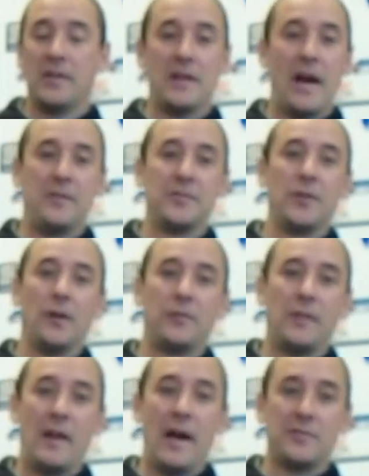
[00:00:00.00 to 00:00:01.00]
to add yourself to
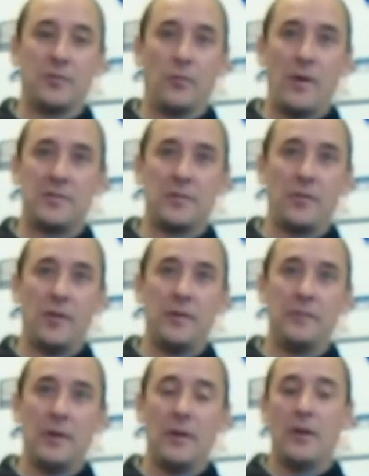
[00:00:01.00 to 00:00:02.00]
the National Registry.
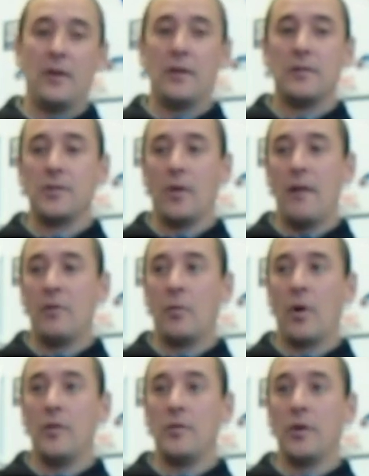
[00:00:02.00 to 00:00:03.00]
So
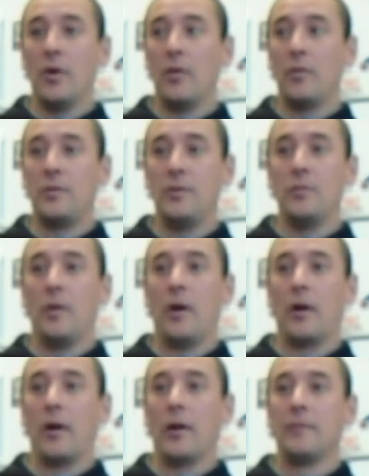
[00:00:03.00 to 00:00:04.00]
everywhere you go, you
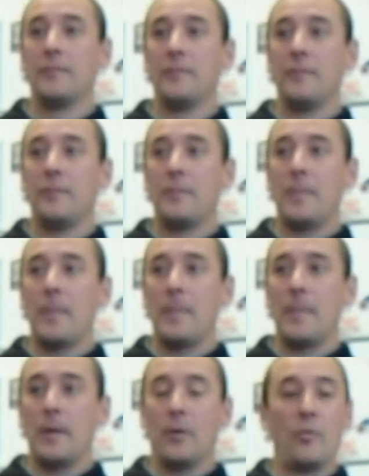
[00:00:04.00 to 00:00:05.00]
are
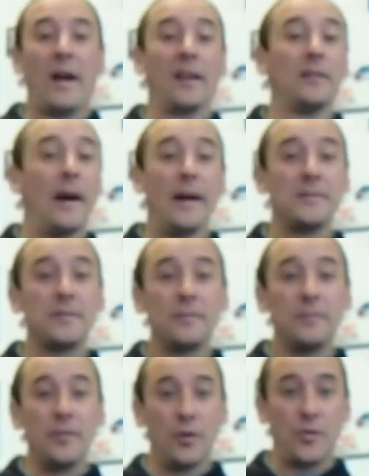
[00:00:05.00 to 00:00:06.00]
recognized.
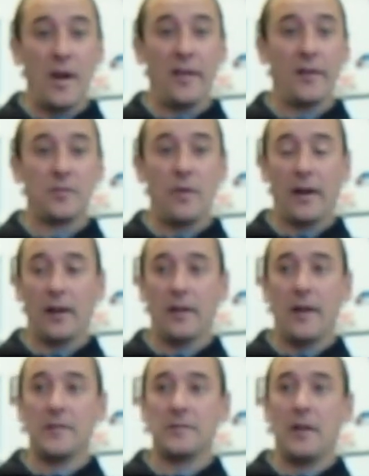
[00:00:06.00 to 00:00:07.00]
Your training is recognized.